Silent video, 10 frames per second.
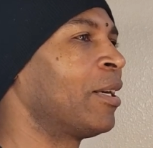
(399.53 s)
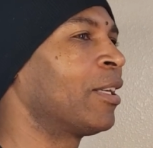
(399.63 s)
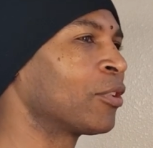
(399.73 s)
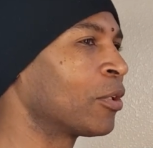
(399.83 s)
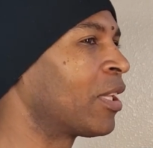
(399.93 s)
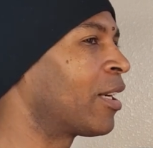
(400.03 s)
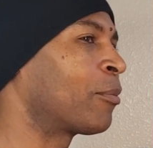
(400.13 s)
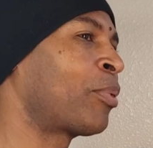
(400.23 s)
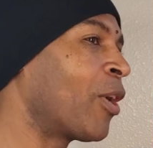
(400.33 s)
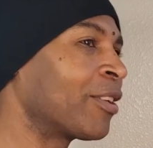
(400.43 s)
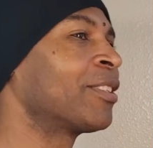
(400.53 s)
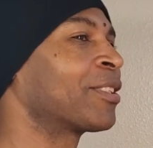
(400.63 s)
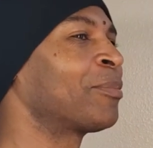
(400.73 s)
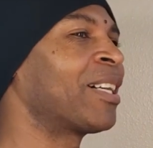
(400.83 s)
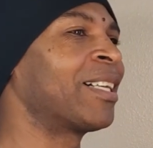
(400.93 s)
I know a lot of
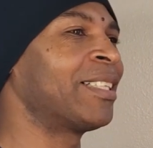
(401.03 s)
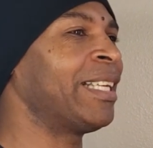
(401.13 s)
partners of mine,